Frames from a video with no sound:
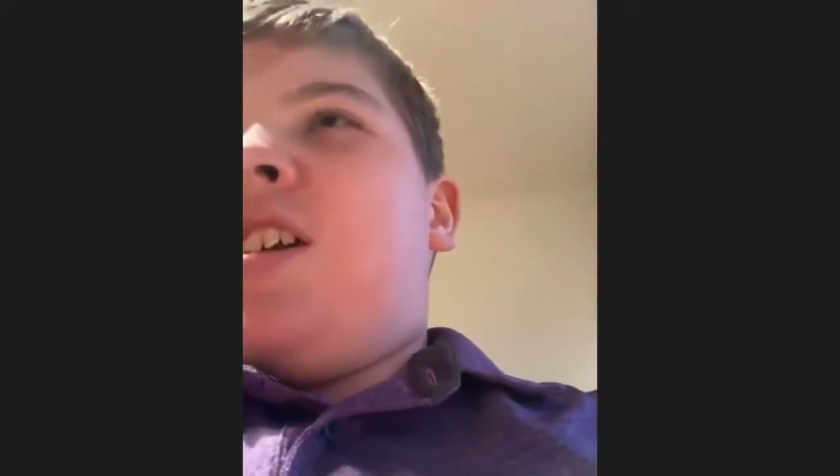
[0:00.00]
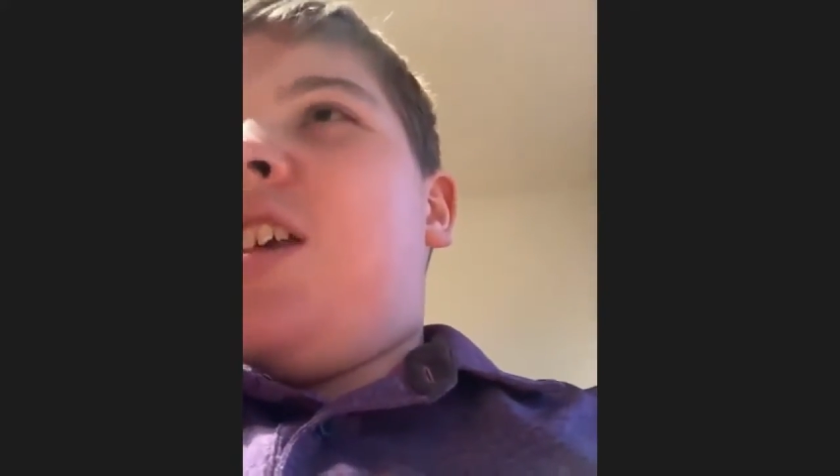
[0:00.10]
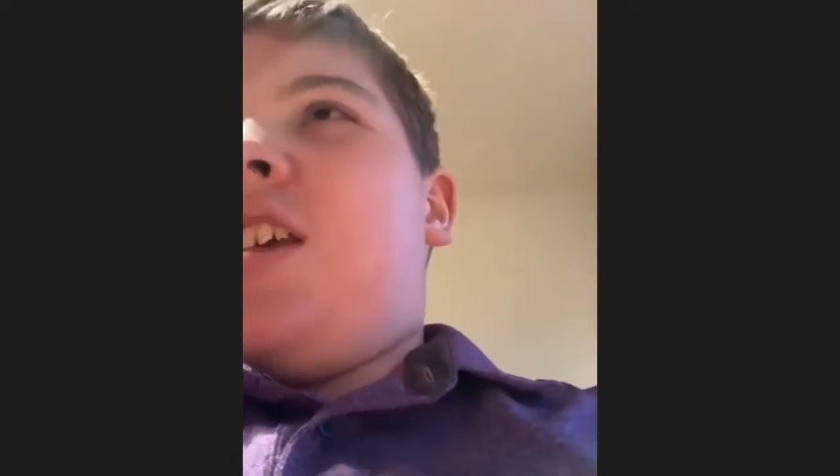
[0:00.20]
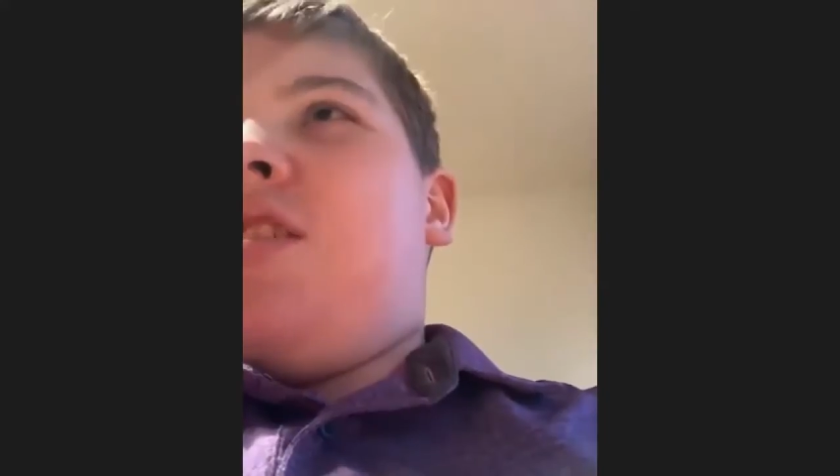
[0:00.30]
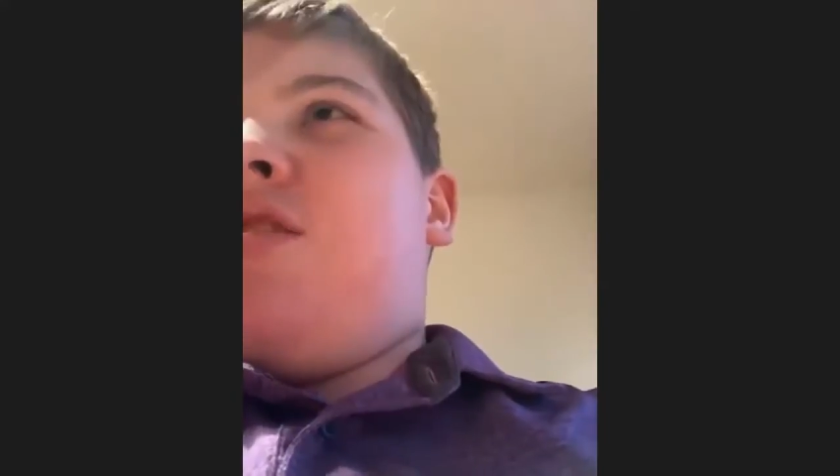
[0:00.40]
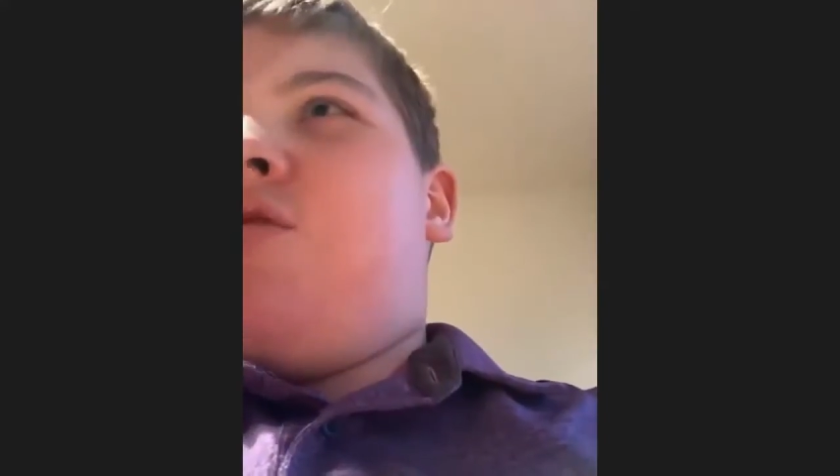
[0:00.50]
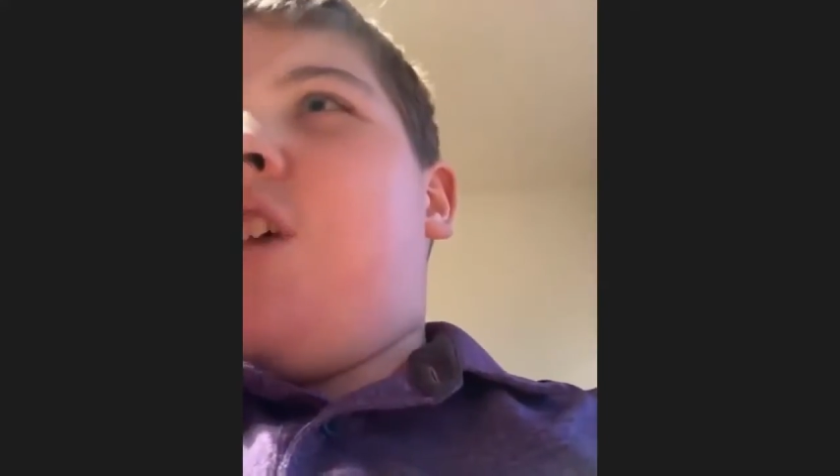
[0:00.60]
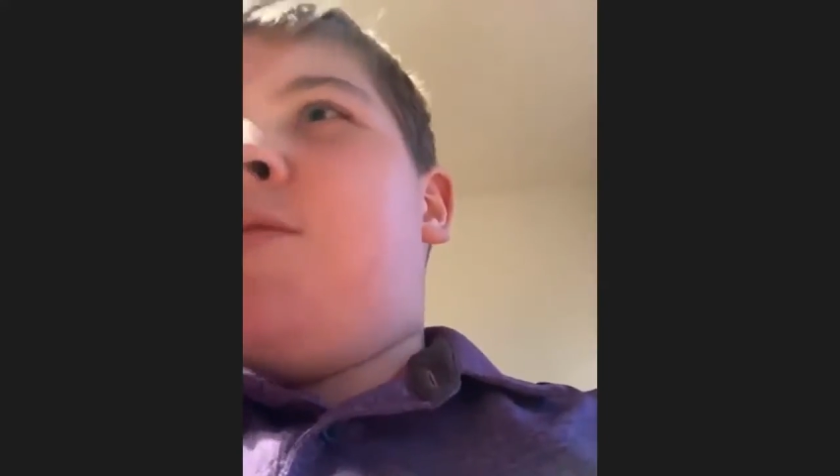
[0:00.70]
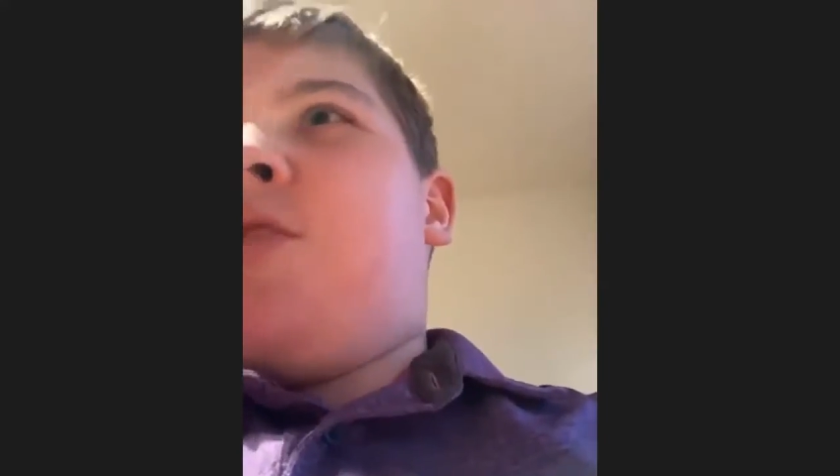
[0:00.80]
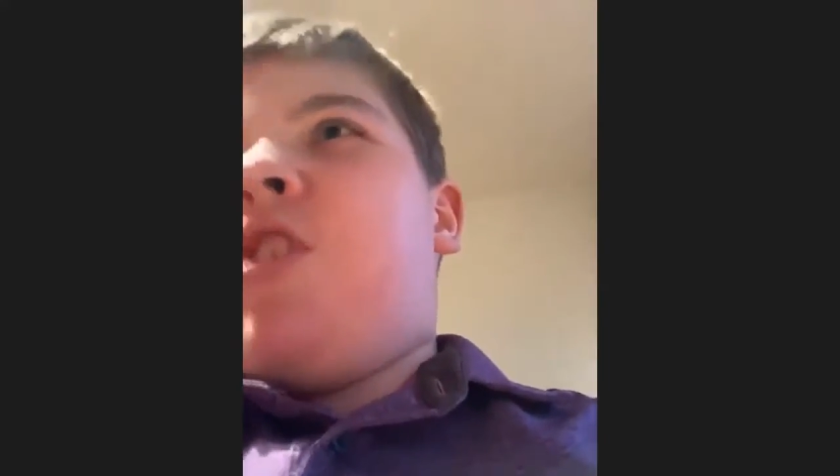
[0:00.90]
this
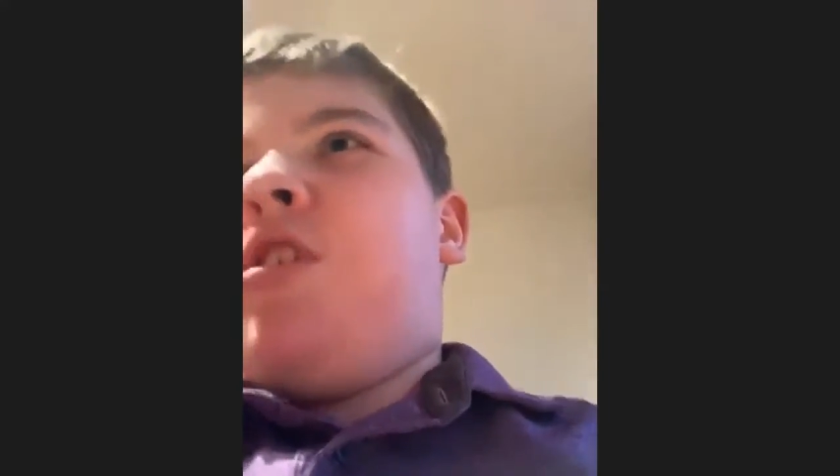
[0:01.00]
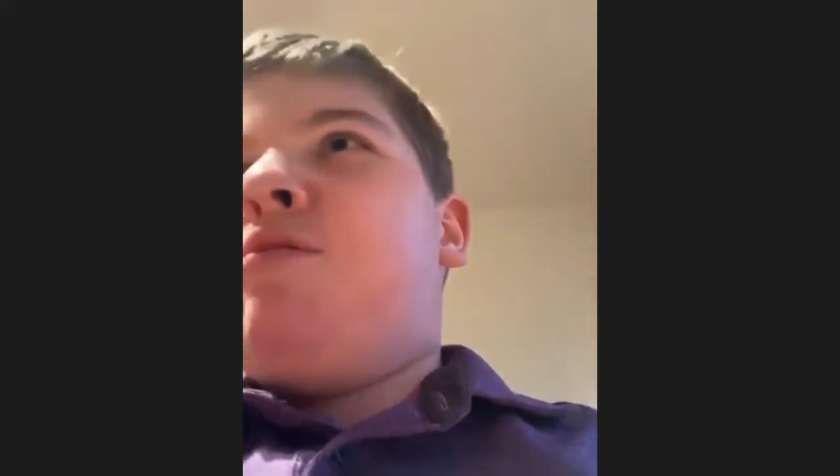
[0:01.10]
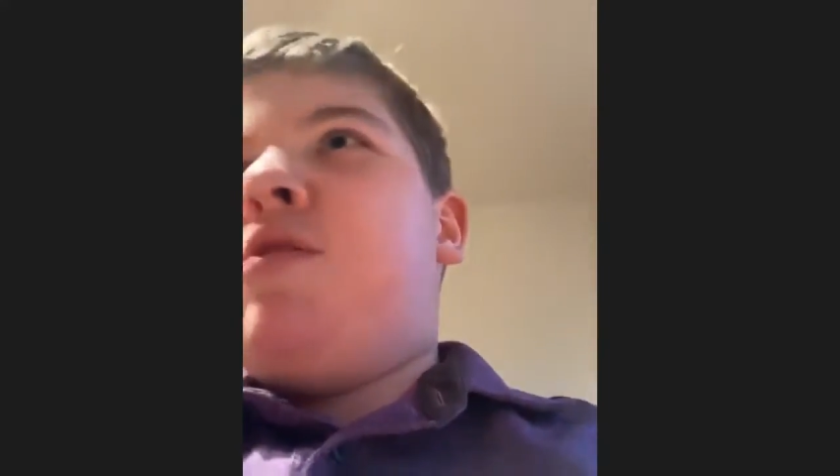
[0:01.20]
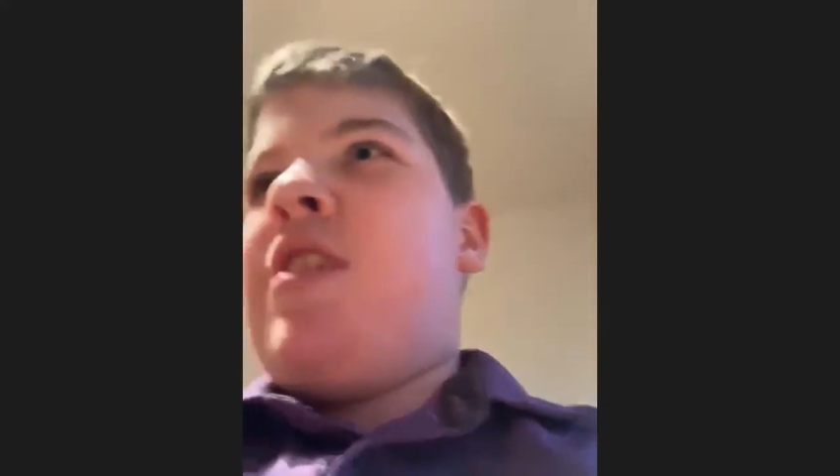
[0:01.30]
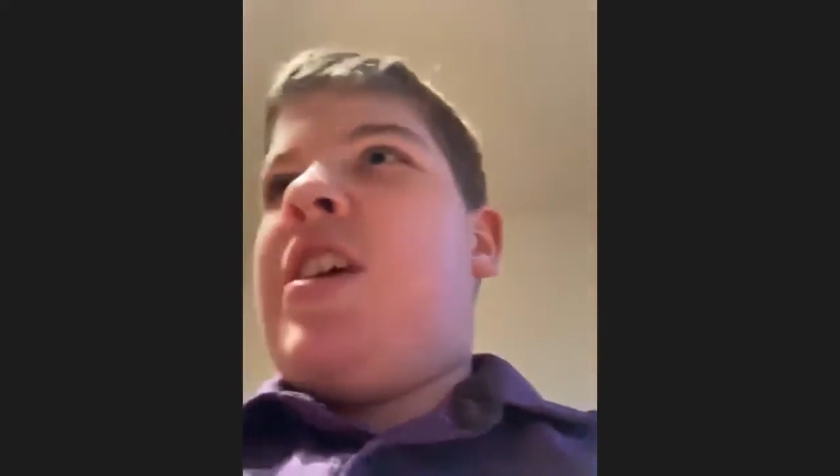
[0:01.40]
drum group,